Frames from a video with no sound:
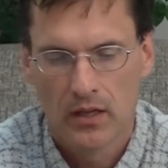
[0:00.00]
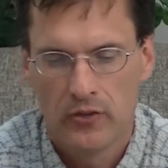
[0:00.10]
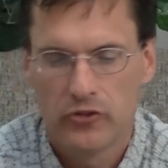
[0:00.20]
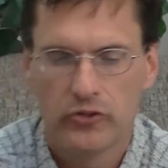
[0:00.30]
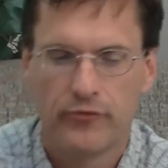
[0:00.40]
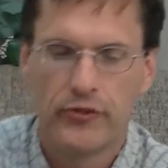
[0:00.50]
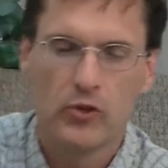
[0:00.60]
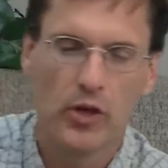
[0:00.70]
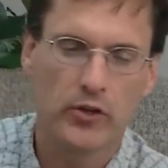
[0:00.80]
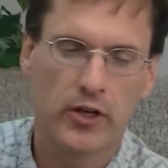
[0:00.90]
Just a
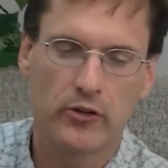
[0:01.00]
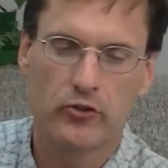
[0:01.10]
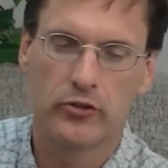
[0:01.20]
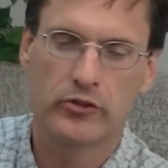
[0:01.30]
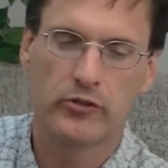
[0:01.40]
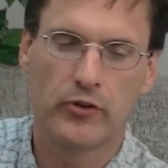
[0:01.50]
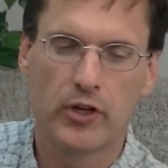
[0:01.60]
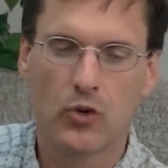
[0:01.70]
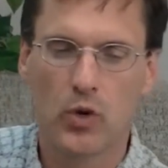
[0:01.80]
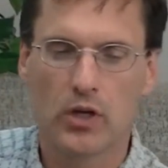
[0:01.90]
few other characteristics
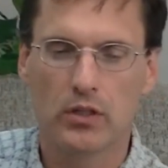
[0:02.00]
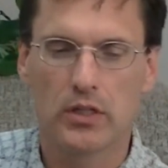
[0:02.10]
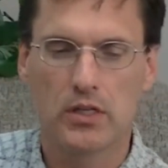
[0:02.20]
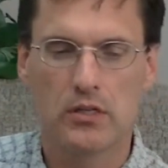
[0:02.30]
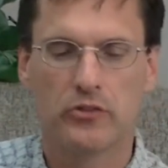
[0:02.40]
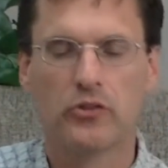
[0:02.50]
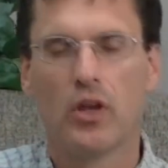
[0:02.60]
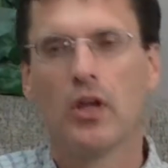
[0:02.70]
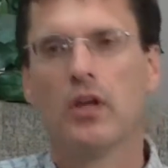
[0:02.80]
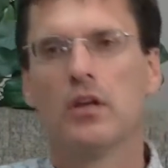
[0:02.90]
very quickly is
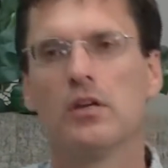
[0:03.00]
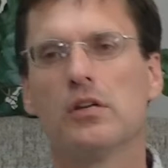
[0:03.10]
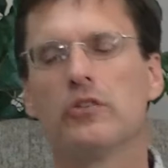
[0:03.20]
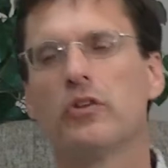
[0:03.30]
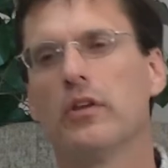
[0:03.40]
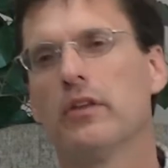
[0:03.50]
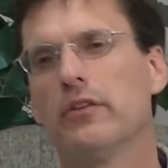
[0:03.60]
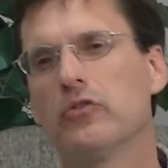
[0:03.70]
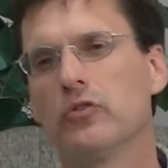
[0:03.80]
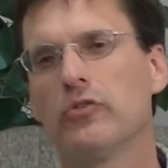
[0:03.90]

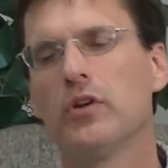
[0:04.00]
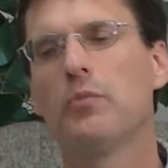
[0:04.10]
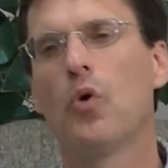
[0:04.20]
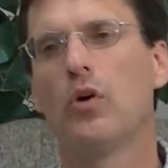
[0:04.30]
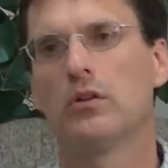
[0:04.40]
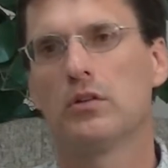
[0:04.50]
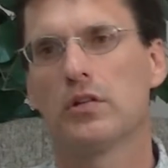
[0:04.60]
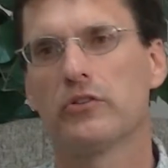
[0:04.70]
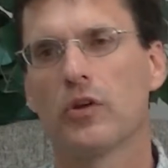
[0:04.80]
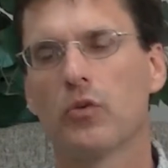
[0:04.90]
this one's very important
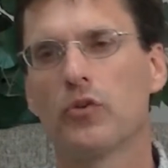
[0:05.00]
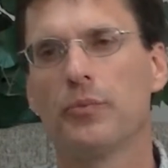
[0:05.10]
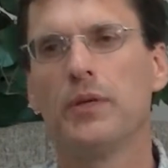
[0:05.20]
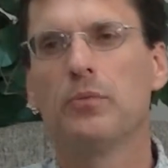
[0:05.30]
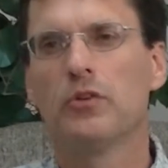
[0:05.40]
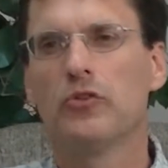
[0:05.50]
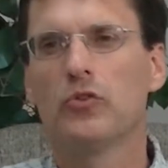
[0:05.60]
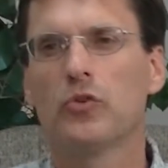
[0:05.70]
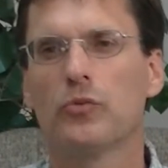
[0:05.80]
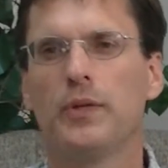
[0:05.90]
as I work with people and as you
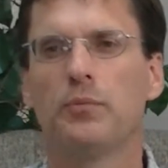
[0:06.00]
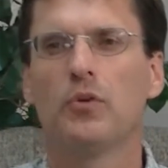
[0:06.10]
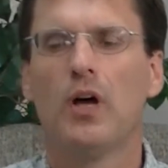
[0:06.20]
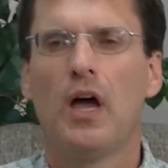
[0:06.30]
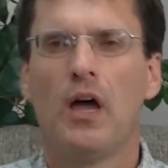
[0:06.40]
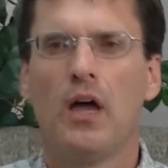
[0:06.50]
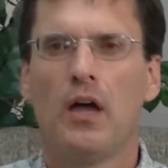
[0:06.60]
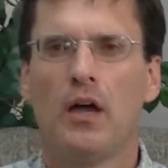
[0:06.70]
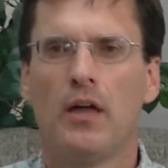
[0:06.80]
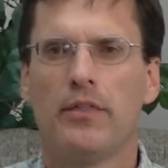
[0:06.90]
work with people.
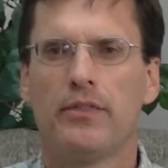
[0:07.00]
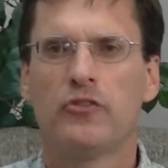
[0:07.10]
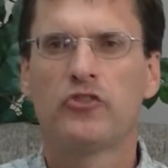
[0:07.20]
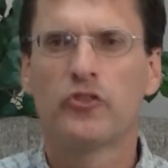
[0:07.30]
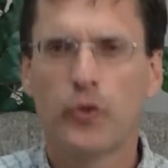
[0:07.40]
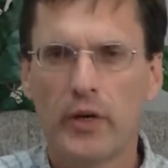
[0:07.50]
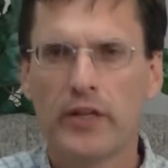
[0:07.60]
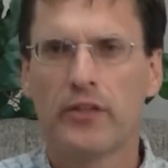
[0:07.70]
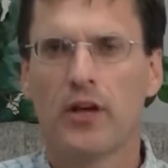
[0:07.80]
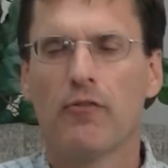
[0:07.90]
The
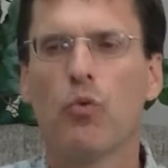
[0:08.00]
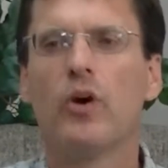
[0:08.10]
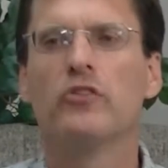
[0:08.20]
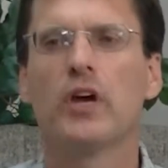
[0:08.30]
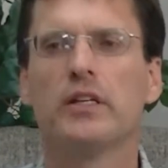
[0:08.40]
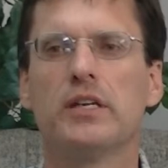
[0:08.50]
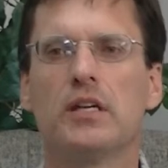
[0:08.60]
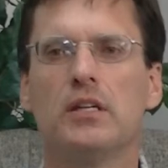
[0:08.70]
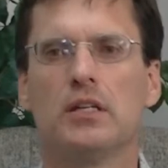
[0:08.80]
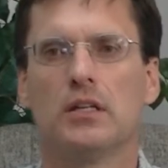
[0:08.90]
strength of one's
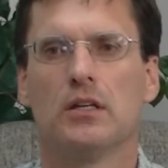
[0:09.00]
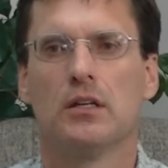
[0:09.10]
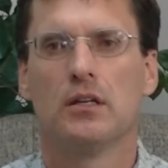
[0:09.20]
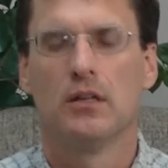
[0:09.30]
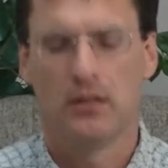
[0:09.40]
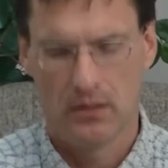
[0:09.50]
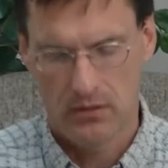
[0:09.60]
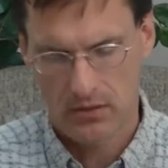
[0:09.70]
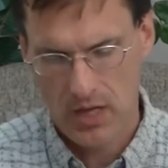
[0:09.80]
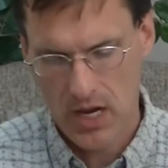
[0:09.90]
identity.
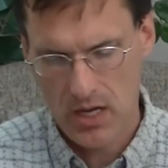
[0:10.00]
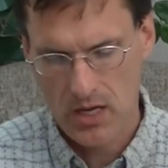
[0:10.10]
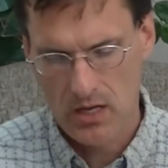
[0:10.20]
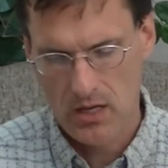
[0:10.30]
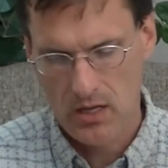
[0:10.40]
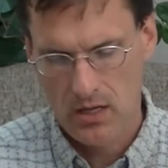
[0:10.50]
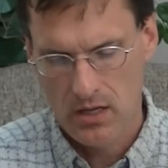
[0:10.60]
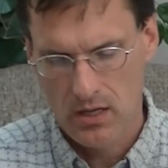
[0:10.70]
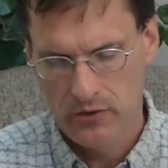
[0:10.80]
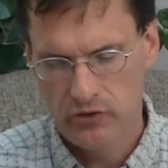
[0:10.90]
Okay?
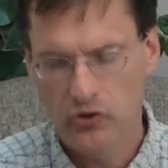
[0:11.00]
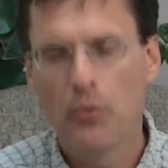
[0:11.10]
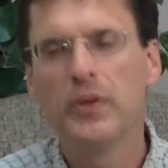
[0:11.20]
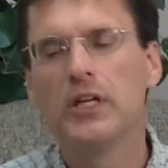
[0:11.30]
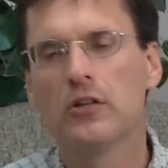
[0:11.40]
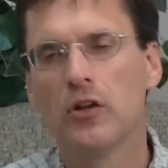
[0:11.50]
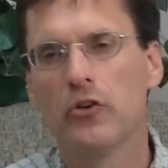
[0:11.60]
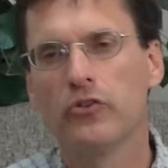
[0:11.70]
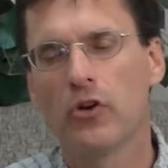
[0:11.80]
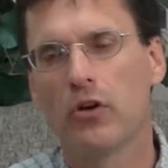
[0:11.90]
So many
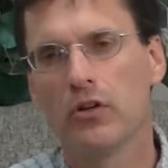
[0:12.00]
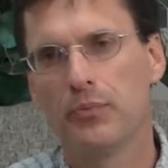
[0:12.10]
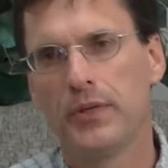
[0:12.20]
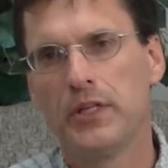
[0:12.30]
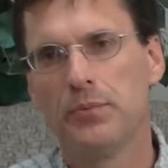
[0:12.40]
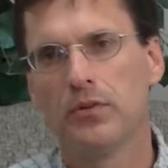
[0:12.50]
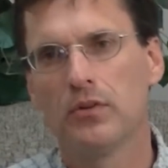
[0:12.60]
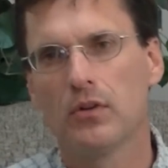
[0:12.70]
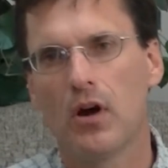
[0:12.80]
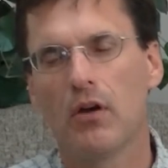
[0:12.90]
closed-hearted
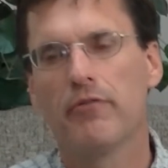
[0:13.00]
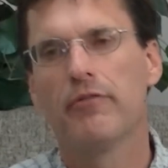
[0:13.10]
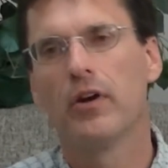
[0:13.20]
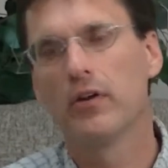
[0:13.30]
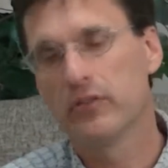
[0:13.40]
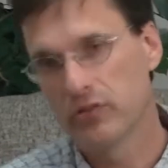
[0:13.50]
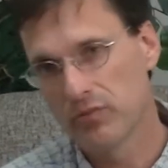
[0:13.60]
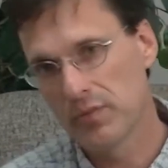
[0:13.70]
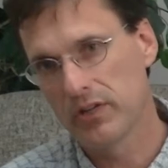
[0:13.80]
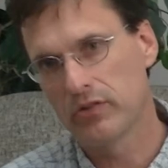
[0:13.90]
people are very
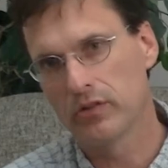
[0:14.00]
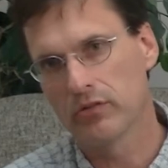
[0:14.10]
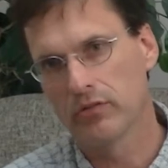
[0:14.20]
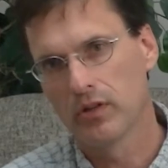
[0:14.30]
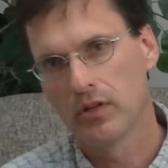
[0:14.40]
submissive.